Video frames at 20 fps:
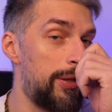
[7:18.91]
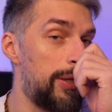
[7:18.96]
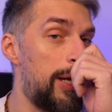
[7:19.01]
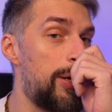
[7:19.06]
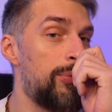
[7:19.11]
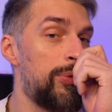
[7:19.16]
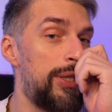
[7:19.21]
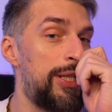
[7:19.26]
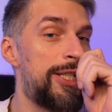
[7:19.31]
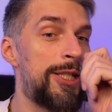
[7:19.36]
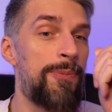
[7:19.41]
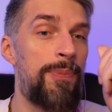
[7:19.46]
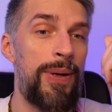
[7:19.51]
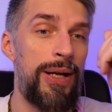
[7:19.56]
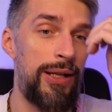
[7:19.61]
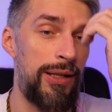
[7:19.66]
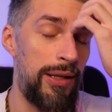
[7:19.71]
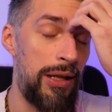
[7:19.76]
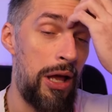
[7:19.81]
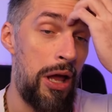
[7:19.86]
Now this
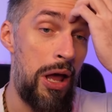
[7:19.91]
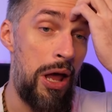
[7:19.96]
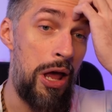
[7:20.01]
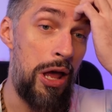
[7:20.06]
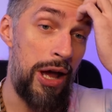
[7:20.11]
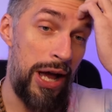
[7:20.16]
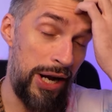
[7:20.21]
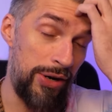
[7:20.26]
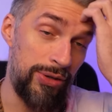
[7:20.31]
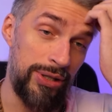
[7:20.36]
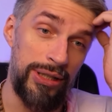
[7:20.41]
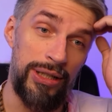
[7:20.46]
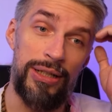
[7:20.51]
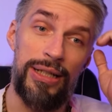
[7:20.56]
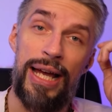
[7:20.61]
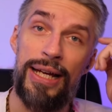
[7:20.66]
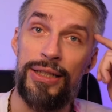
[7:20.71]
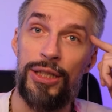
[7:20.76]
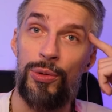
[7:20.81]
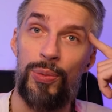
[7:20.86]
spell, I really
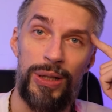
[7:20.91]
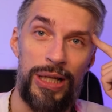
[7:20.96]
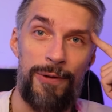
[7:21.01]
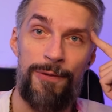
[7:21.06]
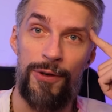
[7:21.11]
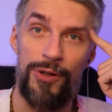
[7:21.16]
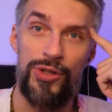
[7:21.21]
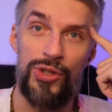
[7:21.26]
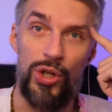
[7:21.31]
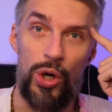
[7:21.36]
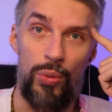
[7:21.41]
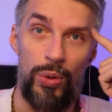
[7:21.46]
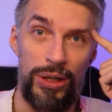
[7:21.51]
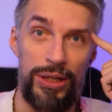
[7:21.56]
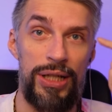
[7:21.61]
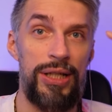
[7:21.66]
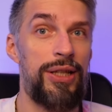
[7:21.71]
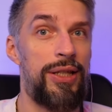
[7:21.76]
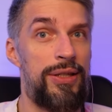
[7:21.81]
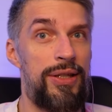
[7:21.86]
liked it when I first saw
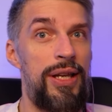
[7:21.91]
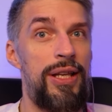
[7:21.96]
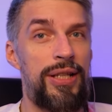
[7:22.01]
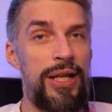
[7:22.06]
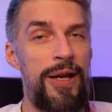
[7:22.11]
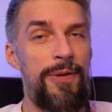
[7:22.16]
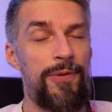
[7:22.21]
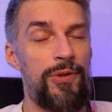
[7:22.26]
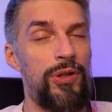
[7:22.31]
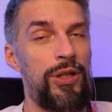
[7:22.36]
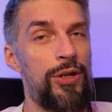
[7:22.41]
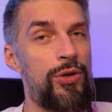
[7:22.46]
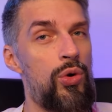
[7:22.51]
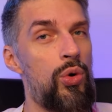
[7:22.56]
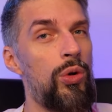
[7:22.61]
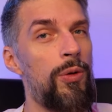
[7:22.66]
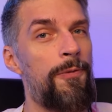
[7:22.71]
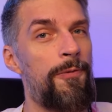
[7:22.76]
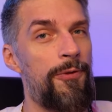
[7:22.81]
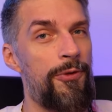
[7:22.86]
it. It have really
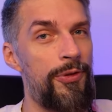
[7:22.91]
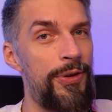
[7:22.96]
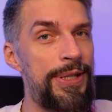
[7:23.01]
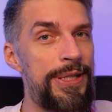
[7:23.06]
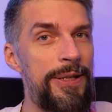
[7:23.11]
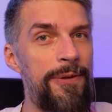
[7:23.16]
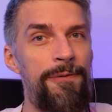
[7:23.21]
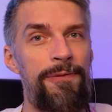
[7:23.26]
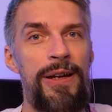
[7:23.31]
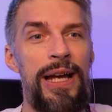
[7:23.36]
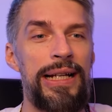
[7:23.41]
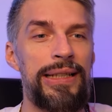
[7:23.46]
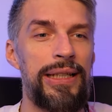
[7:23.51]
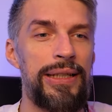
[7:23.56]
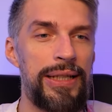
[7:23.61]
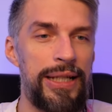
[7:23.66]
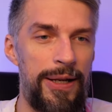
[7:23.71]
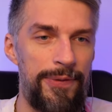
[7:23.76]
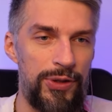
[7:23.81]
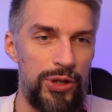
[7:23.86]
cool freeze effect,
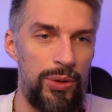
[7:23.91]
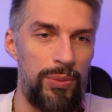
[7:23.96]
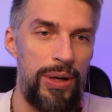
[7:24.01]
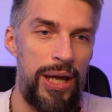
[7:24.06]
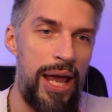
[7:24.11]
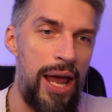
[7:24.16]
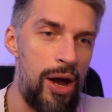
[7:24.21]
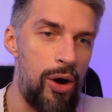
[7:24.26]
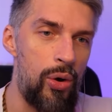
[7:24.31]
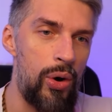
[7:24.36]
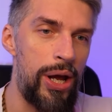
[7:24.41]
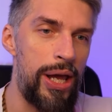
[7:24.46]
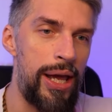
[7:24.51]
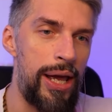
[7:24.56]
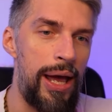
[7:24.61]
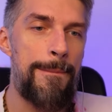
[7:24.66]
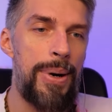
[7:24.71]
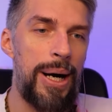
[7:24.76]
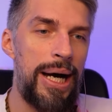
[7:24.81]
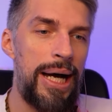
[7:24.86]
it have some
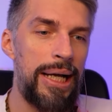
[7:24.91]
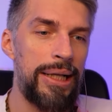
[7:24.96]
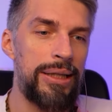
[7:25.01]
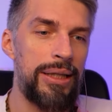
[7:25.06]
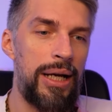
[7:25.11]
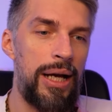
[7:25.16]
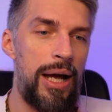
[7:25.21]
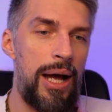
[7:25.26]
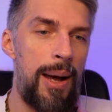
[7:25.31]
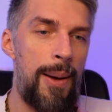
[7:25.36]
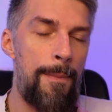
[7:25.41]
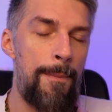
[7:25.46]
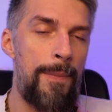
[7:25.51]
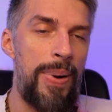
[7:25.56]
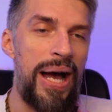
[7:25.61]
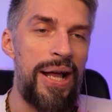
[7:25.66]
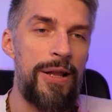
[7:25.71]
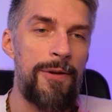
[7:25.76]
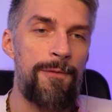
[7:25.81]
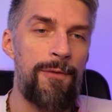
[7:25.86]
AoE, but
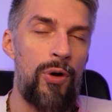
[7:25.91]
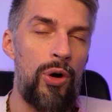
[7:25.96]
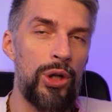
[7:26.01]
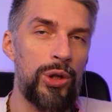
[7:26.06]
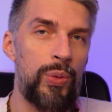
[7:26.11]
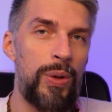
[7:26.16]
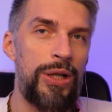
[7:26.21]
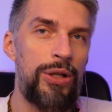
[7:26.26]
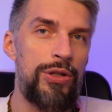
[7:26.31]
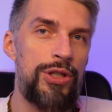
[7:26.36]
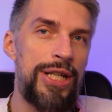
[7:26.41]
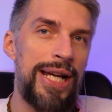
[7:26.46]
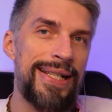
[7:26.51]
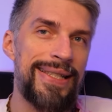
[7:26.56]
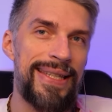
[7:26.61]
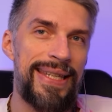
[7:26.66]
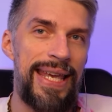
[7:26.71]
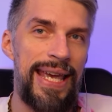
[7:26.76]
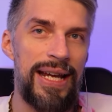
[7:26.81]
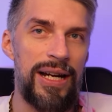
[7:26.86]
by default, when you
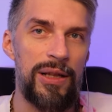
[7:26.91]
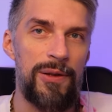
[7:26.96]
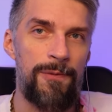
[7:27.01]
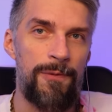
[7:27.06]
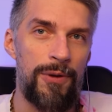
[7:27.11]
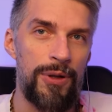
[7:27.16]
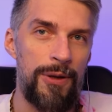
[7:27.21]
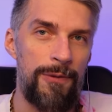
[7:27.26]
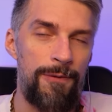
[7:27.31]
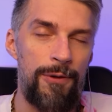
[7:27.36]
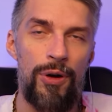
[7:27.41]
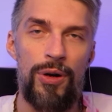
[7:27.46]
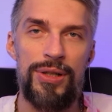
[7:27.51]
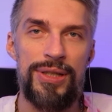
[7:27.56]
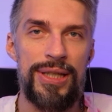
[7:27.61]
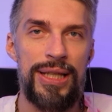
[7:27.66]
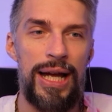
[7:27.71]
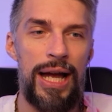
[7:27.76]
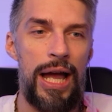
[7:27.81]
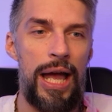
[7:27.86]
just get it for the
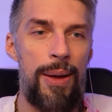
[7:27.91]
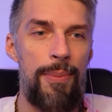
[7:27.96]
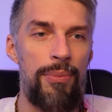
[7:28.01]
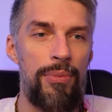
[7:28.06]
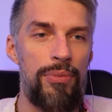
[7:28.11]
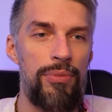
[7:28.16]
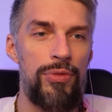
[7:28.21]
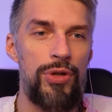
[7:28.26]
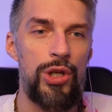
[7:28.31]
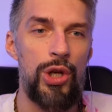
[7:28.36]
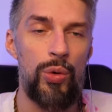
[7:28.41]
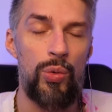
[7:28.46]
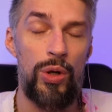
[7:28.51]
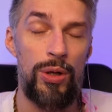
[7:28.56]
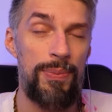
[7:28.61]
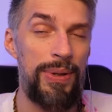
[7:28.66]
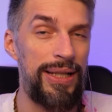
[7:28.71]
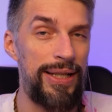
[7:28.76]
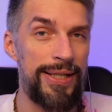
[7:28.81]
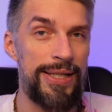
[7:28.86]
first time, you will
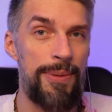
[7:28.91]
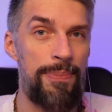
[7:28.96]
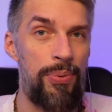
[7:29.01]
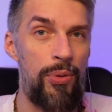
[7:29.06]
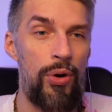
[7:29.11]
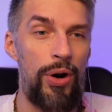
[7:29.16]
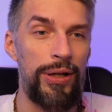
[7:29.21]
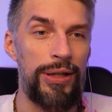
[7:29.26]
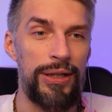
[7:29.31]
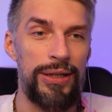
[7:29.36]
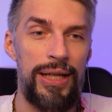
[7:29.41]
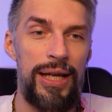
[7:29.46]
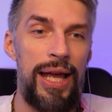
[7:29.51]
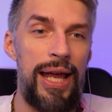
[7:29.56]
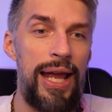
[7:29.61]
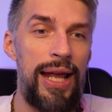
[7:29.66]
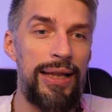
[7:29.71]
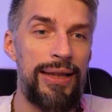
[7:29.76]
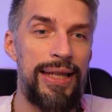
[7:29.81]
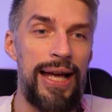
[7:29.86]
be disappointed.
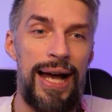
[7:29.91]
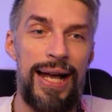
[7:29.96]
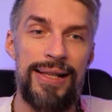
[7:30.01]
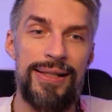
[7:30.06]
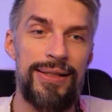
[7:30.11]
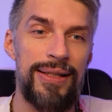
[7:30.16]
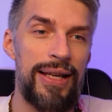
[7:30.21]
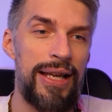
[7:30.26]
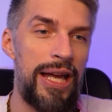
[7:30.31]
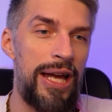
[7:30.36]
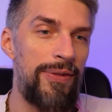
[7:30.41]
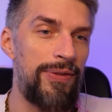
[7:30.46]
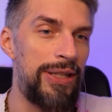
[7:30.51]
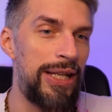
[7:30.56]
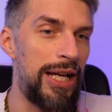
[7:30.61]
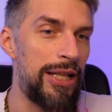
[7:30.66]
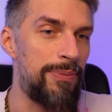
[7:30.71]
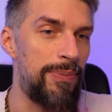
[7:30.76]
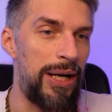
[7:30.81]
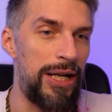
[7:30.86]
It doesn't have
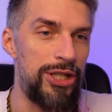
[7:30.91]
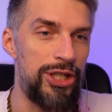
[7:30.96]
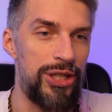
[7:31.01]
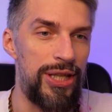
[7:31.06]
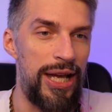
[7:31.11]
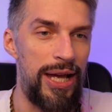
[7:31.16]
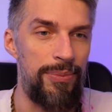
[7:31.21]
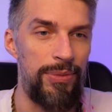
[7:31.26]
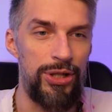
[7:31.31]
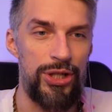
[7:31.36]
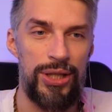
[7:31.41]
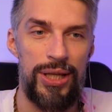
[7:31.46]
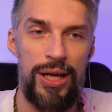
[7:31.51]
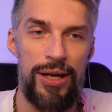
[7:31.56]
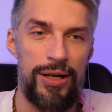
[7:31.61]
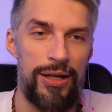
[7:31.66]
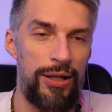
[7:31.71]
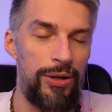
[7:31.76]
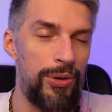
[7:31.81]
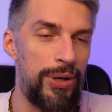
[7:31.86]
that much damage.
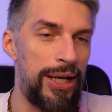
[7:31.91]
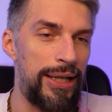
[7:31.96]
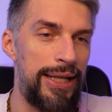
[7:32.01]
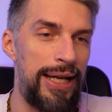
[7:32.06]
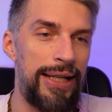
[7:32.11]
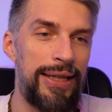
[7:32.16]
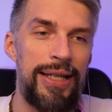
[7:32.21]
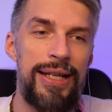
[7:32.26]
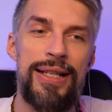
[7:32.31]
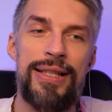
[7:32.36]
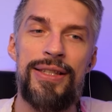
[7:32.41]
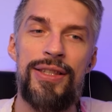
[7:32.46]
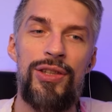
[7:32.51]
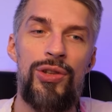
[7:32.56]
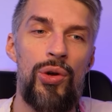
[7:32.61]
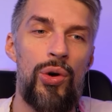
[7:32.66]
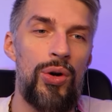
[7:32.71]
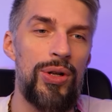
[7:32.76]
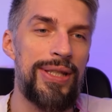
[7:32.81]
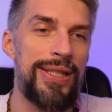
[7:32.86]
Take a look at that. It's
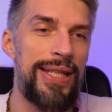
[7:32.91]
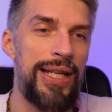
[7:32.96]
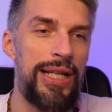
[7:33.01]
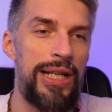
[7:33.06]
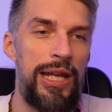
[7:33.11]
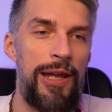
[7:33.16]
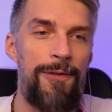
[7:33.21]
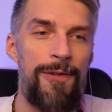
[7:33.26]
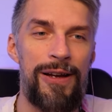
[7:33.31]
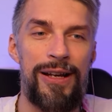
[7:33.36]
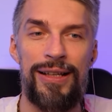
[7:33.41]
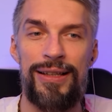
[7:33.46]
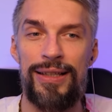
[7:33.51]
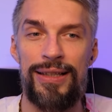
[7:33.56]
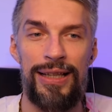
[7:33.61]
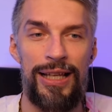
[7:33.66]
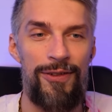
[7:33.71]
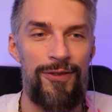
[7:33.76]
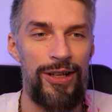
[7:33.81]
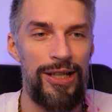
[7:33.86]
not significant. At
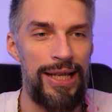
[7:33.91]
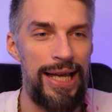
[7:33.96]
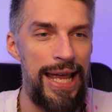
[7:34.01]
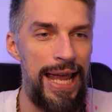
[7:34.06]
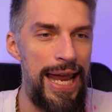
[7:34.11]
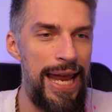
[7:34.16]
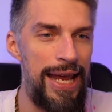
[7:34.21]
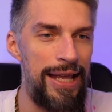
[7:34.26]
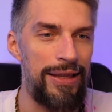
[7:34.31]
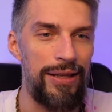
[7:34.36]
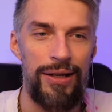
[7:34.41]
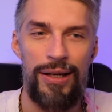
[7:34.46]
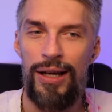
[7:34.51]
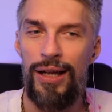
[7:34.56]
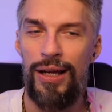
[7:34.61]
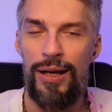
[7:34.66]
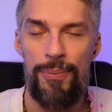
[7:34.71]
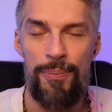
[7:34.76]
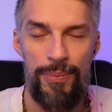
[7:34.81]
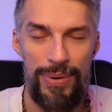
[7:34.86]
level 8,
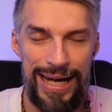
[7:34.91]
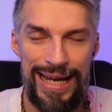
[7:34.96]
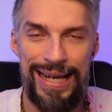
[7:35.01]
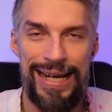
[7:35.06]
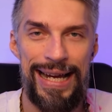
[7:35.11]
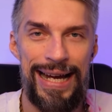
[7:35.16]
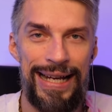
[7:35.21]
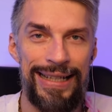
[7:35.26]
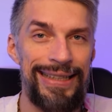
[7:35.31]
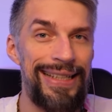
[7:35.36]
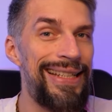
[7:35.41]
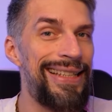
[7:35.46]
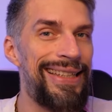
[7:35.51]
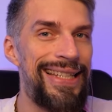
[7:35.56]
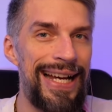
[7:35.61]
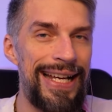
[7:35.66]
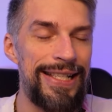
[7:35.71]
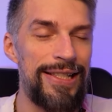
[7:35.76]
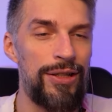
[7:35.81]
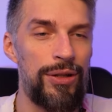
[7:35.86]
my god, it
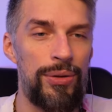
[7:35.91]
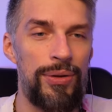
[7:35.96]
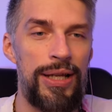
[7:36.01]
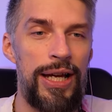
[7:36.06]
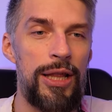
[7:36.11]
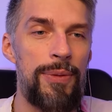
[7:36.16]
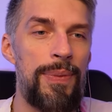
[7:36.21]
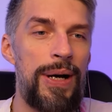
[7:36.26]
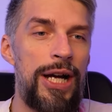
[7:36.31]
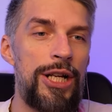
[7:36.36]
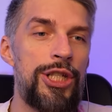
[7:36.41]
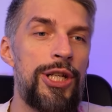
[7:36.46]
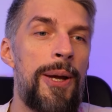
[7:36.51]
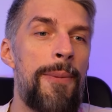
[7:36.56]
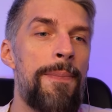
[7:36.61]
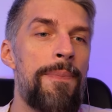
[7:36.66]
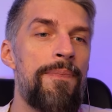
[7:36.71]
doesn't do that much.